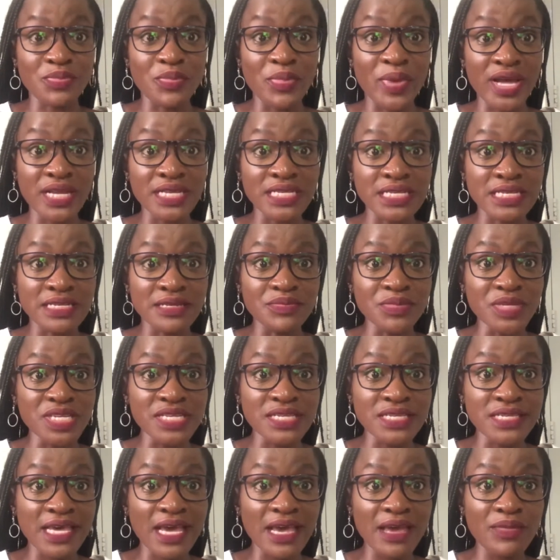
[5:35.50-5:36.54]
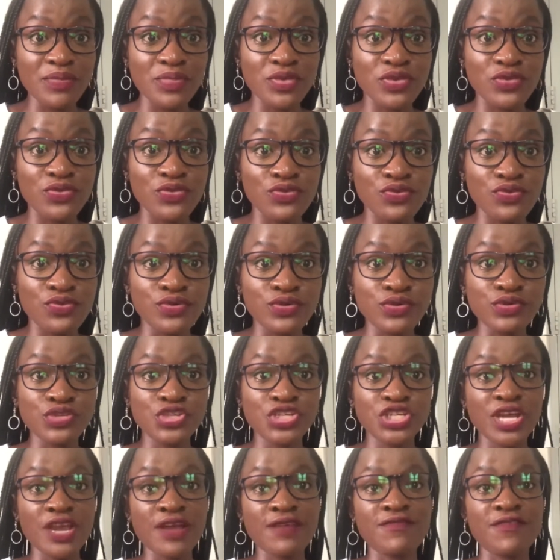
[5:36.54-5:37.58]
But in the meantime, you could
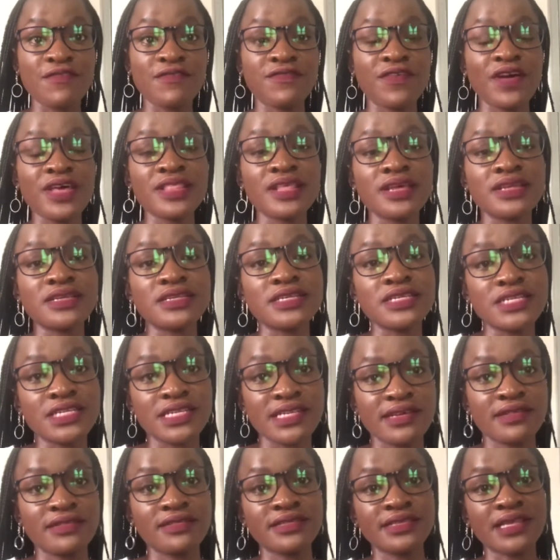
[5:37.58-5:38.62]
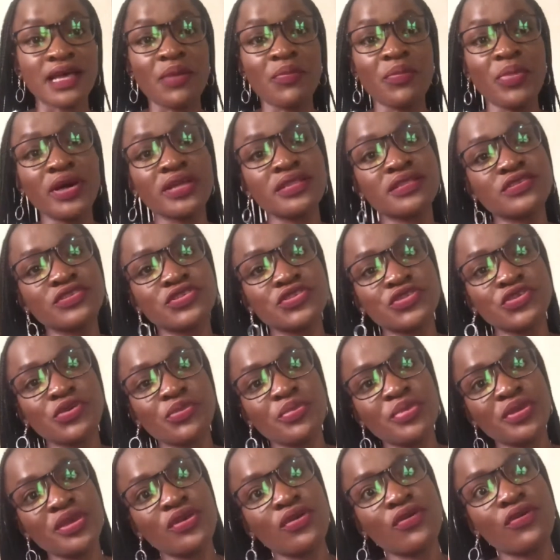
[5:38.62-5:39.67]
check for further details about this
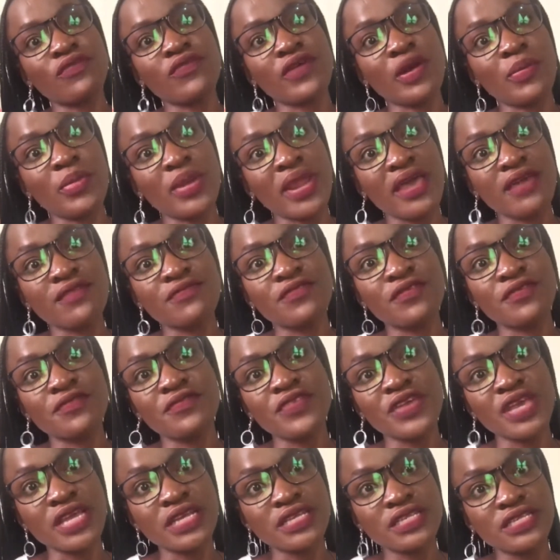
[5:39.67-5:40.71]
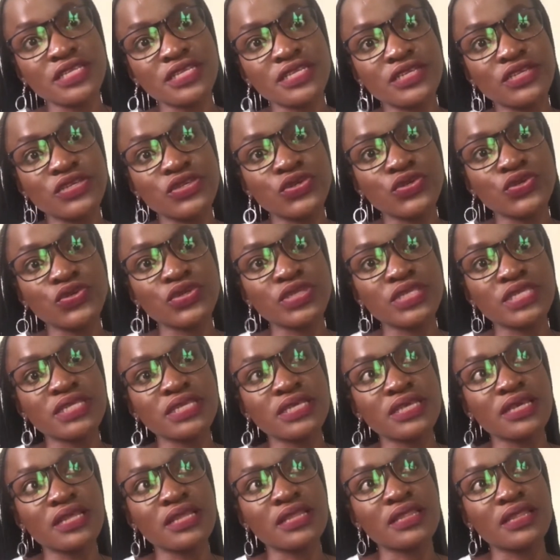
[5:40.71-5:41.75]
topic of applying for VAT
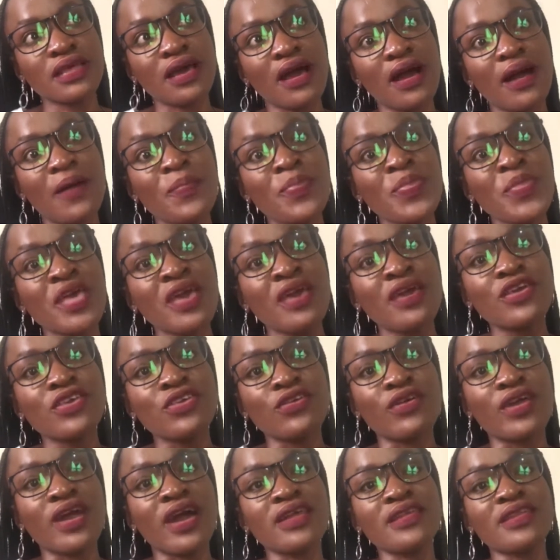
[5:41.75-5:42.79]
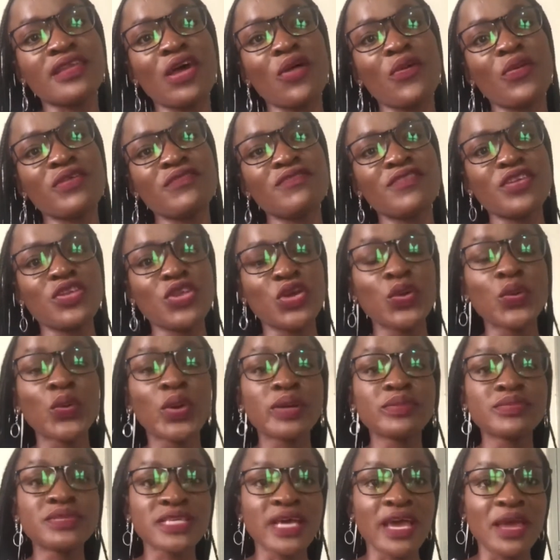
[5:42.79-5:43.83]
using the Uganda Revenue
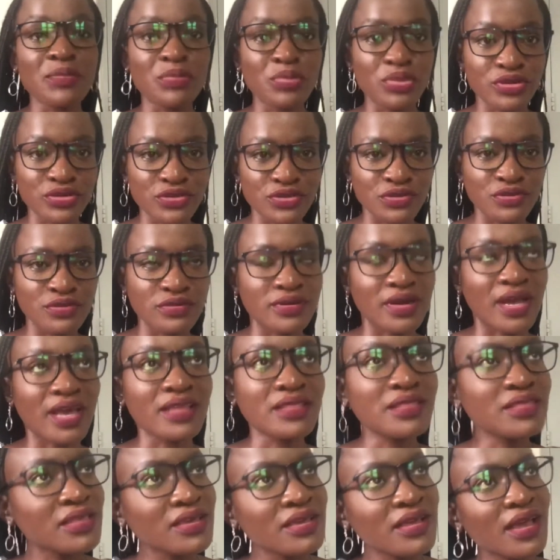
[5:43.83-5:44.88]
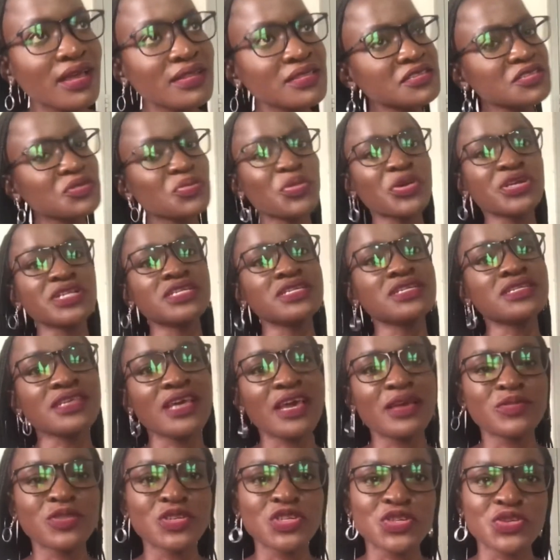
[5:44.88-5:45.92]
website portal. I think at this point in
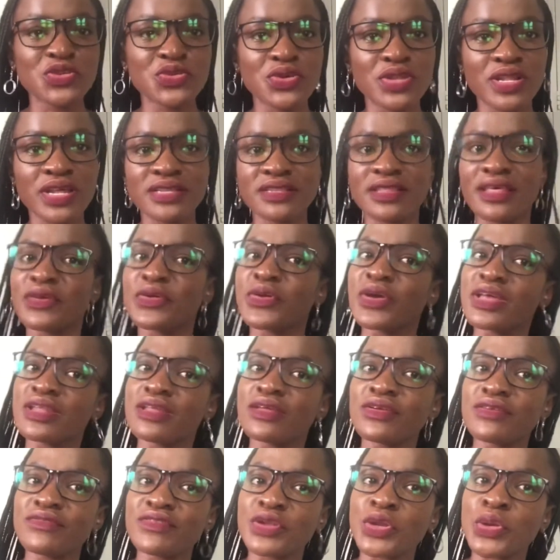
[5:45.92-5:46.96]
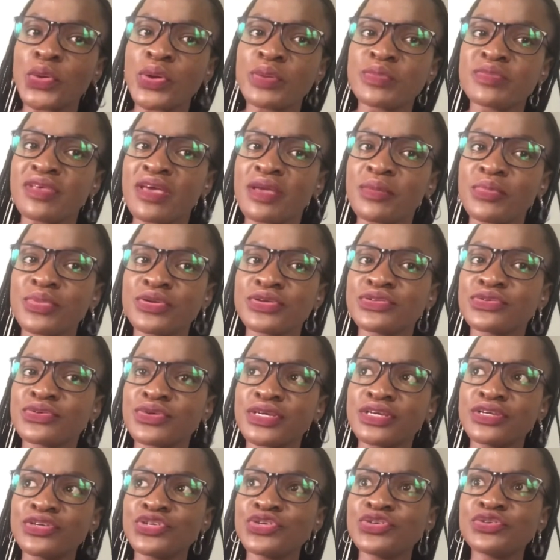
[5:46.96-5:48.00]
time, you should know that the Uganda Revenue website portal
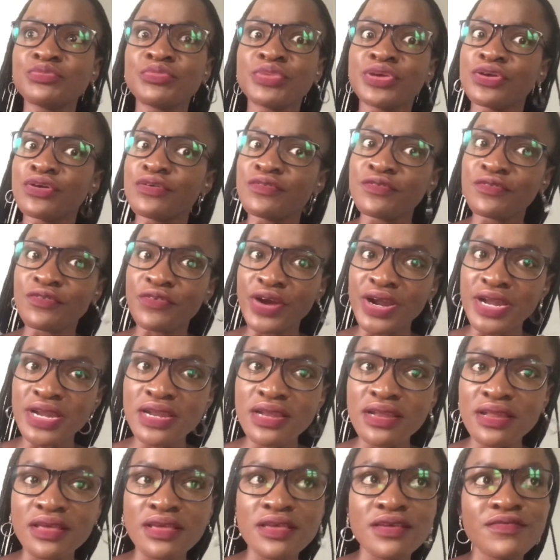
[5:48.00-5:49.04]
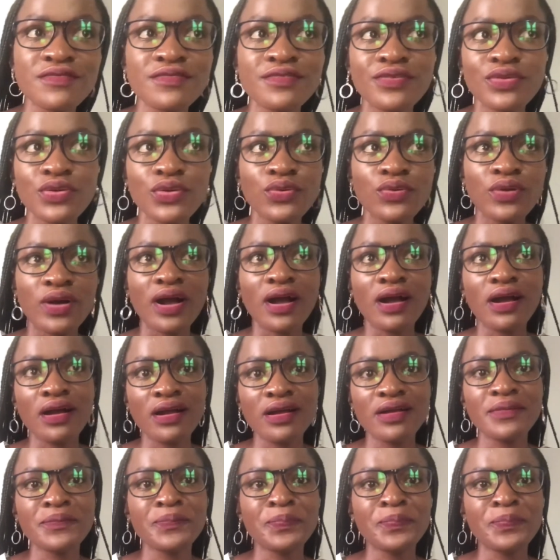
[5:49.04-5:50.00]
should be your friend if you are